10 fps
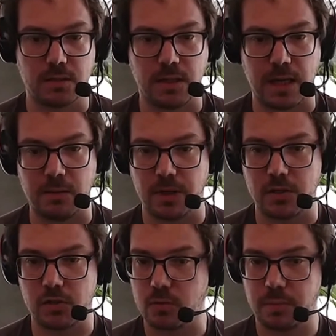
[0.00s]
gameplay
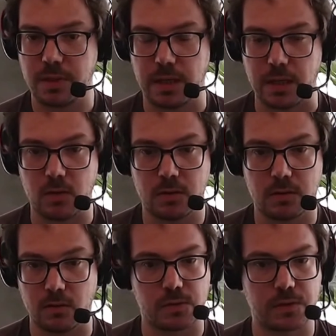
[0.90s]
should play out,
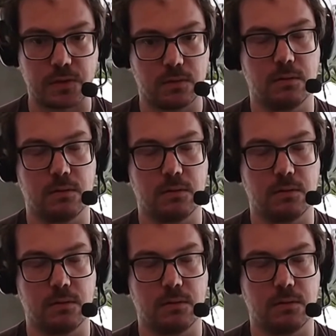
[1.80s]
those